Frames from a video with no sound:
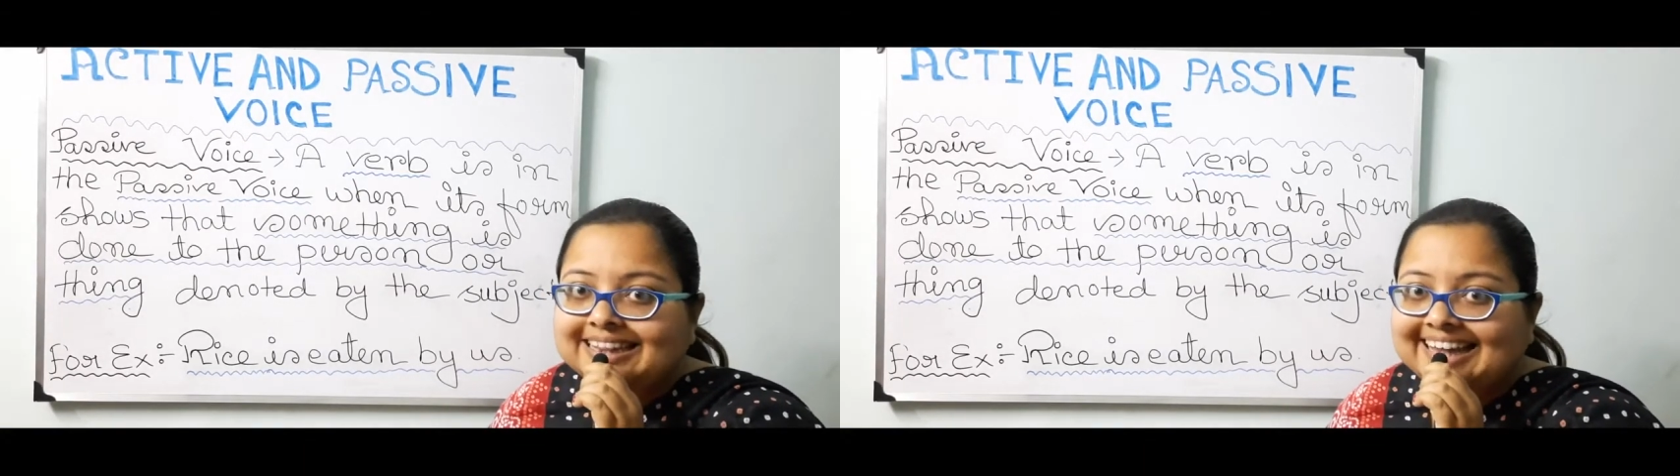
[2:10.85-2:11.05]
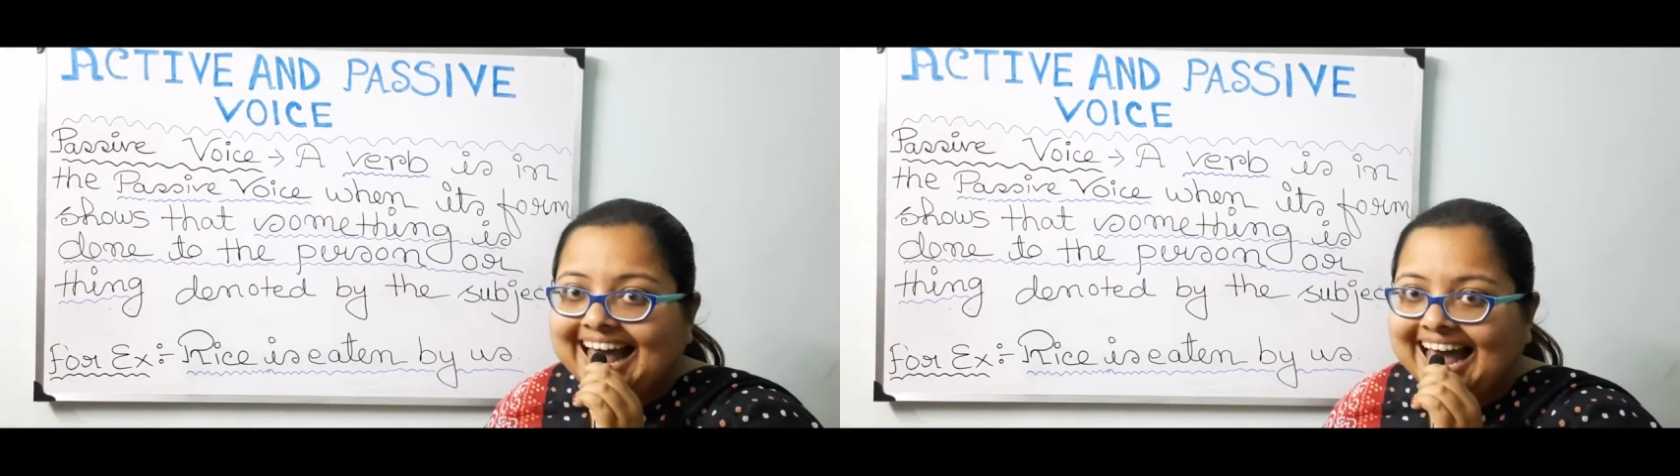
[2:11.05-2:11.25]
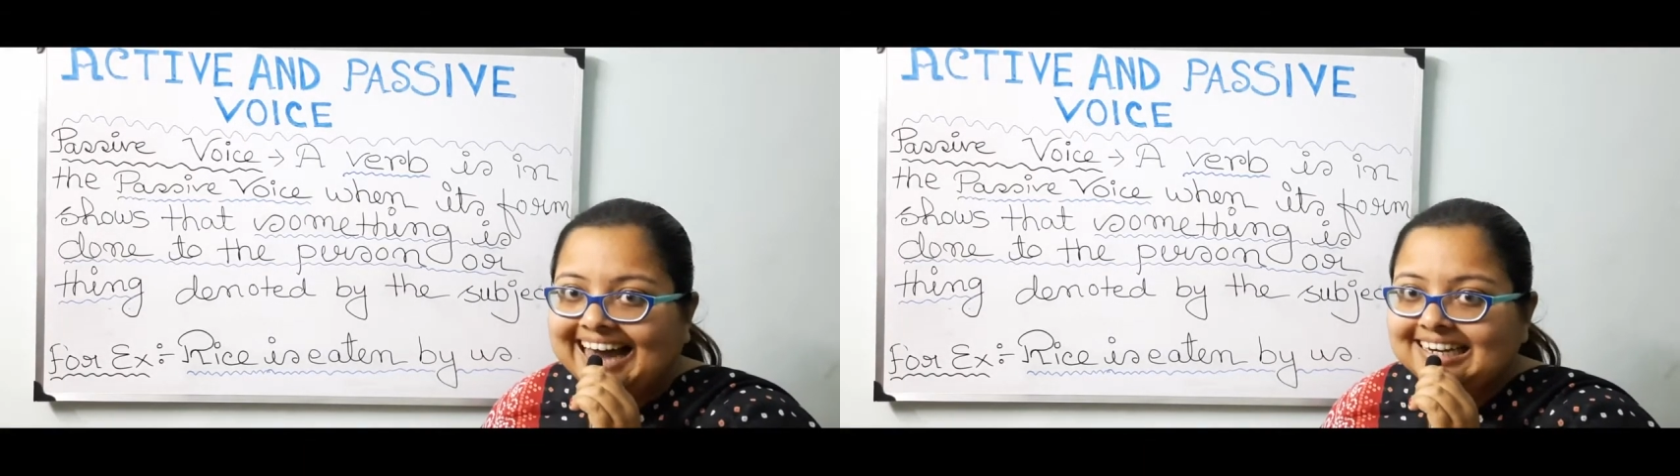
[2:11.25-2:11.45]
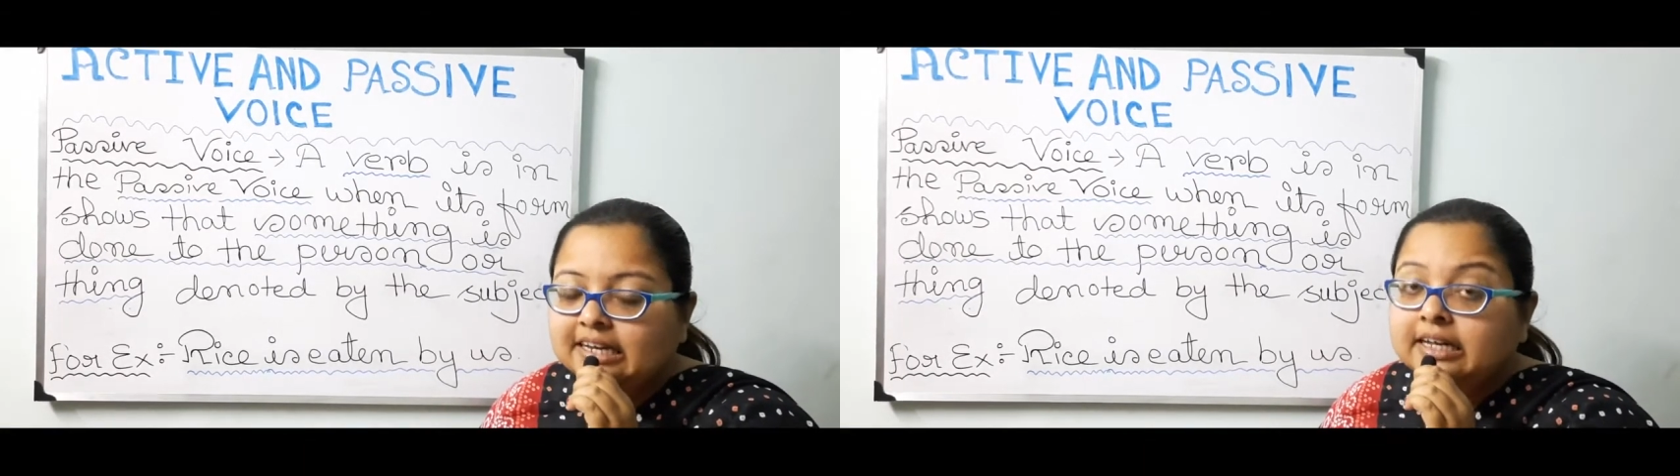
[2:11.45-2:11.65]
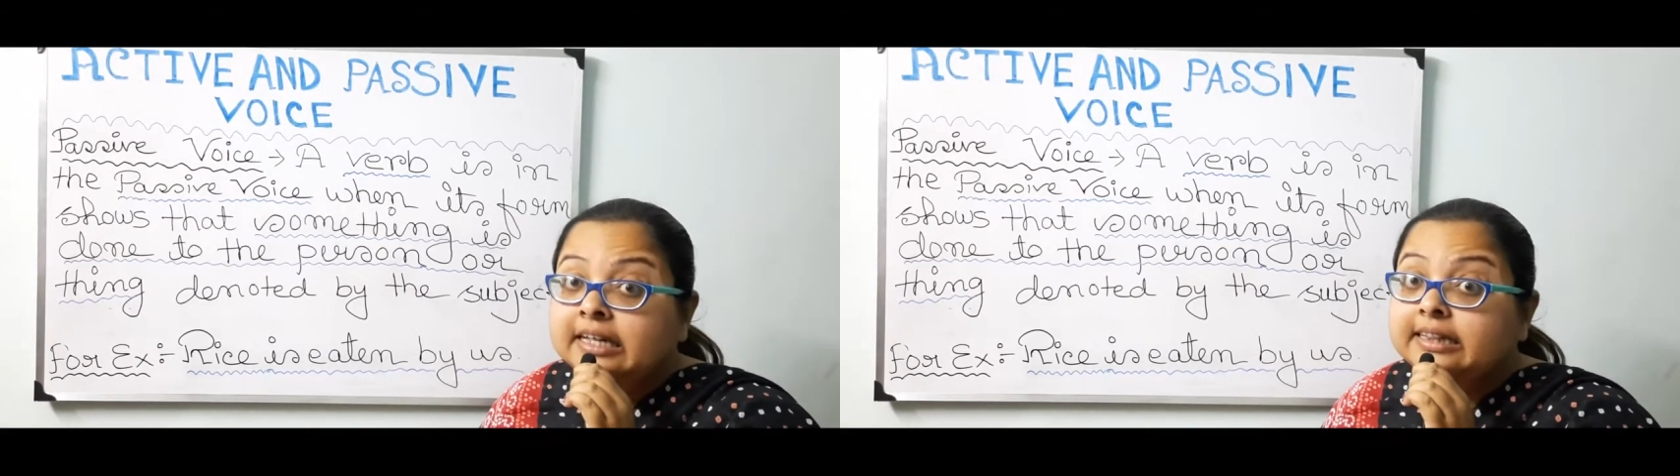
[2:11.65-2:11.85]
that
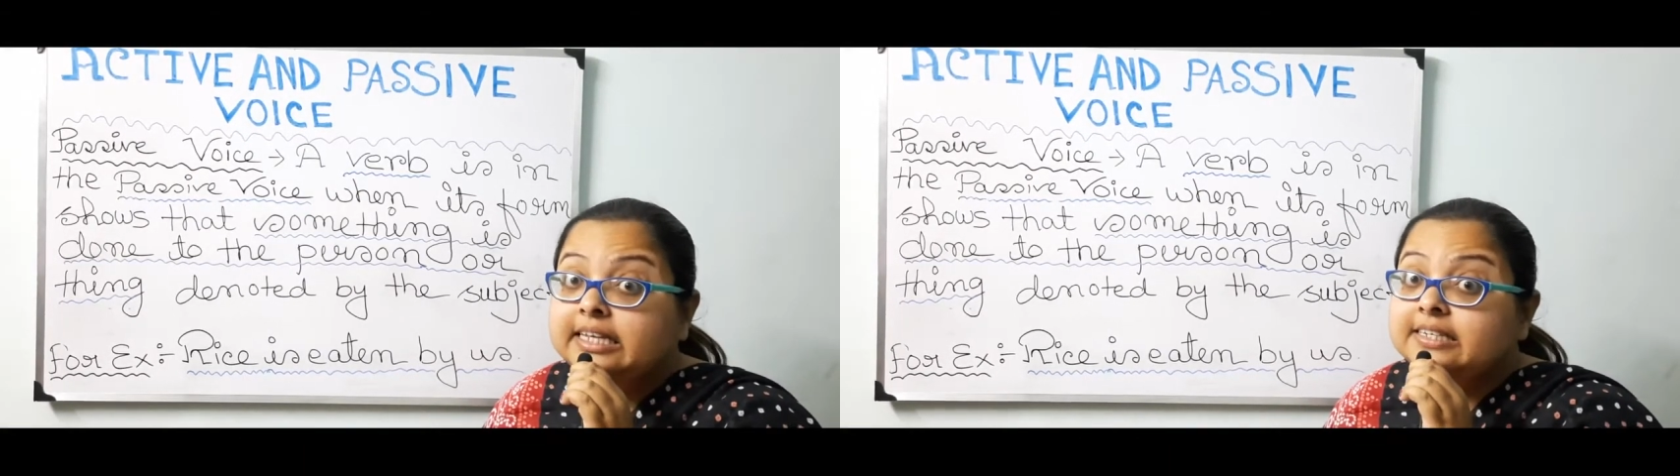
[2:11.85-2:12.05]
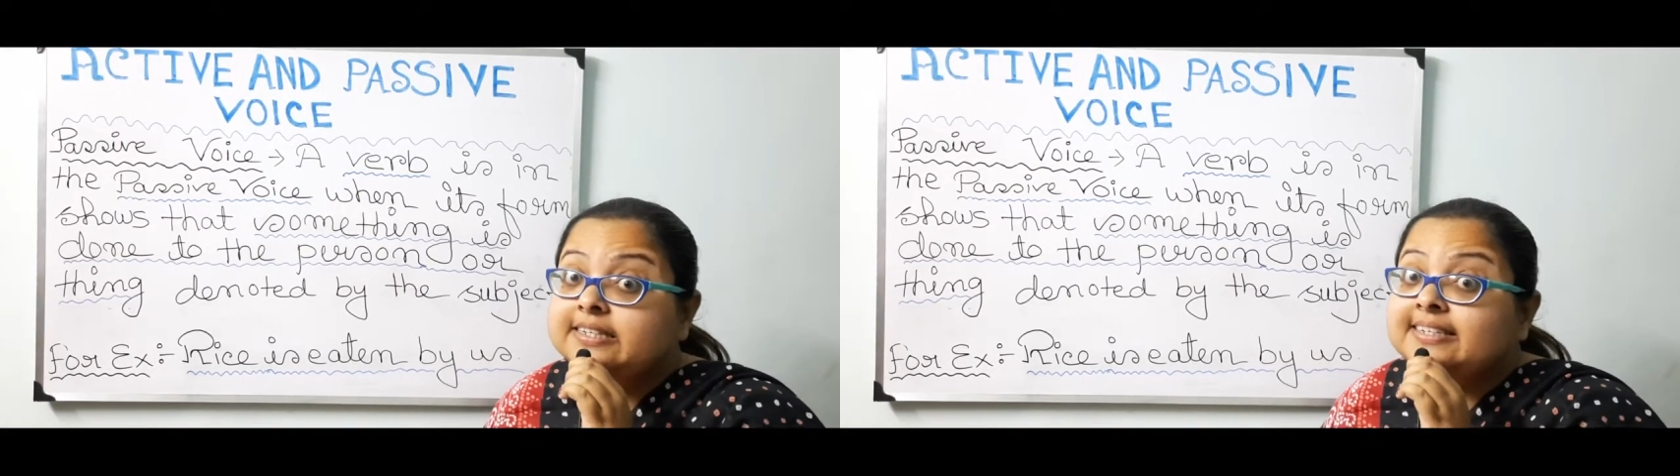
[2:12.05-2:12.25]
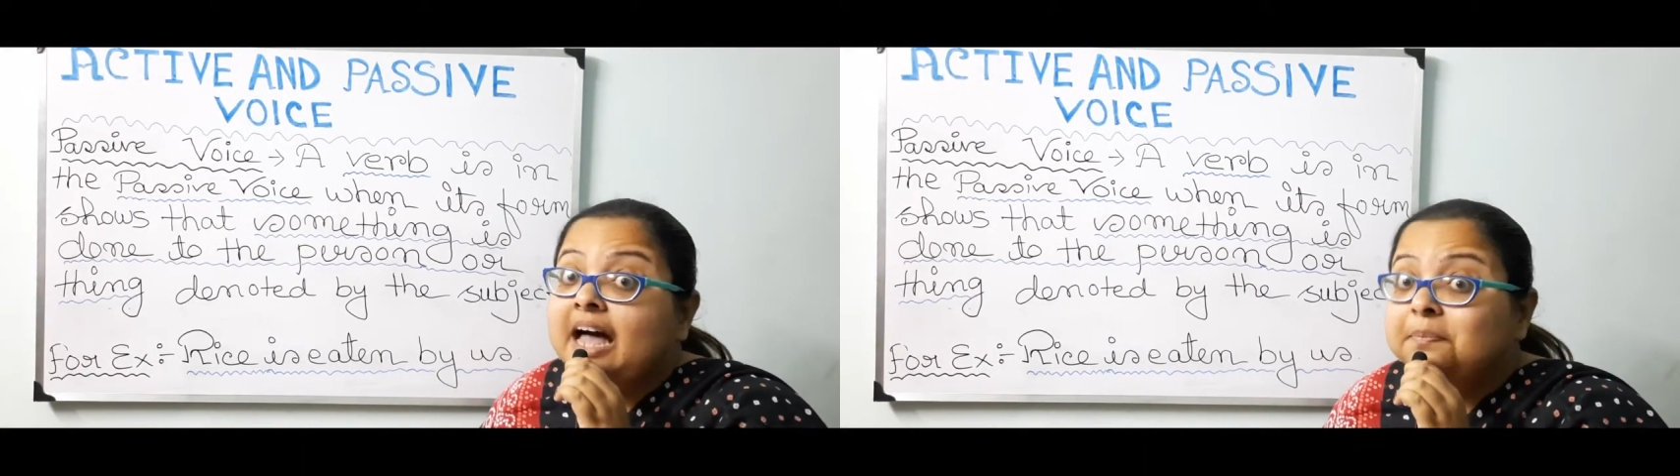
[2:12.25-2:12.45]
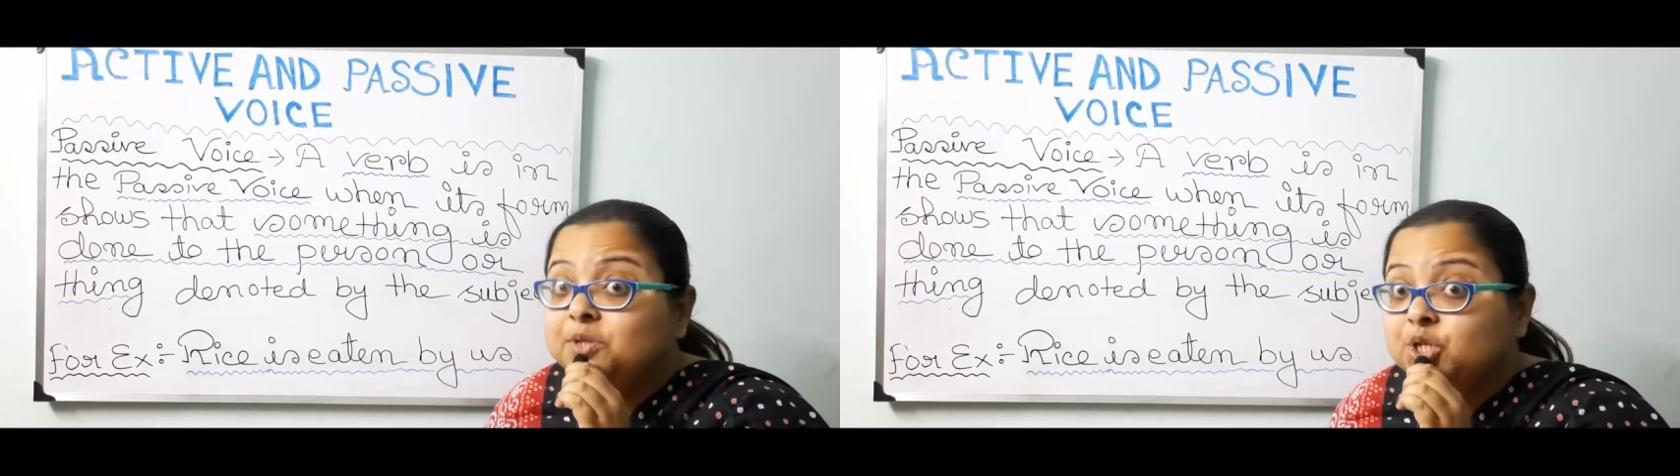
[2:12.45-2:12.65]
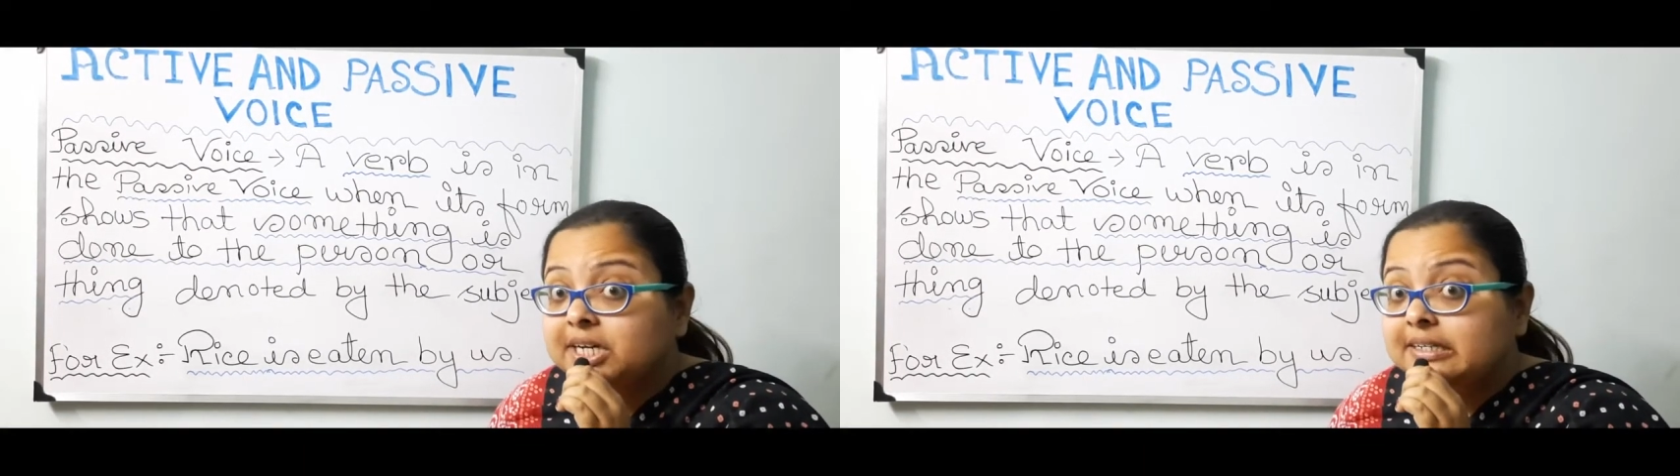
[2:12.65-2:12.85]
the
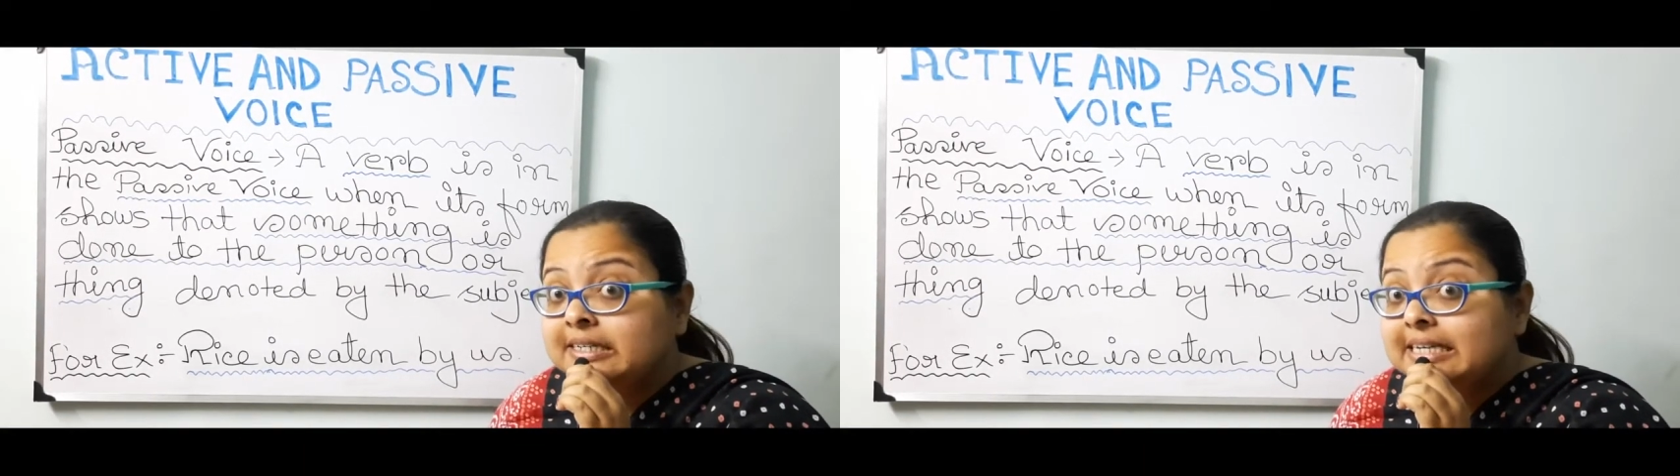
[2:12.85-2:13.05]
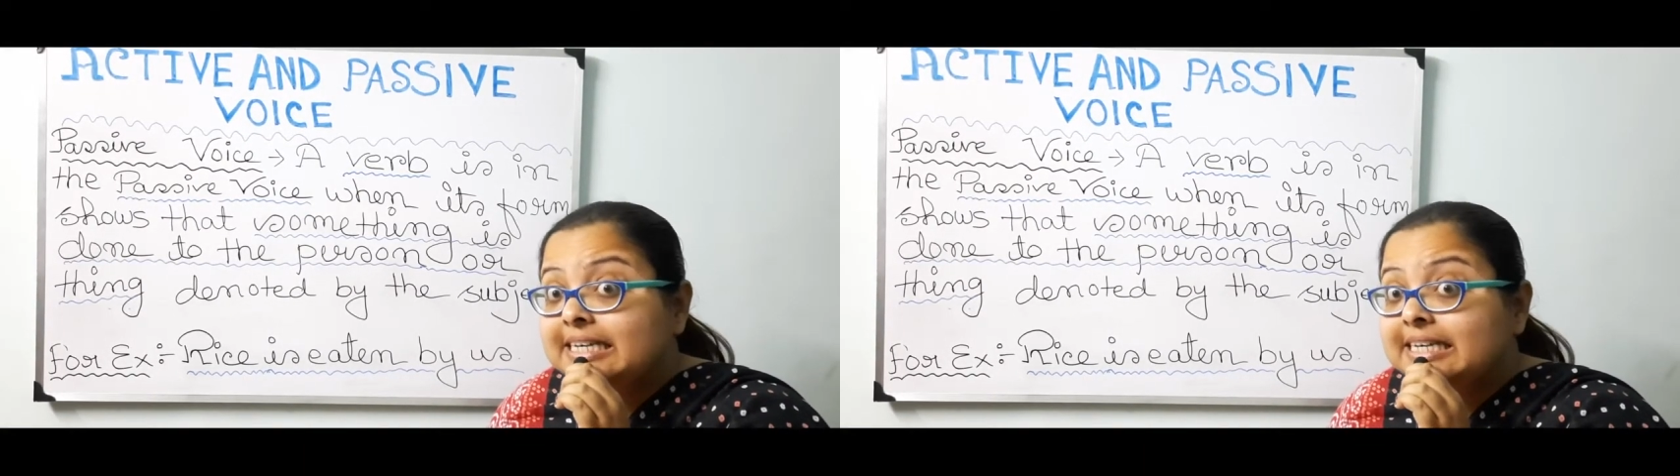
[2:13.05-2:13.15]
subject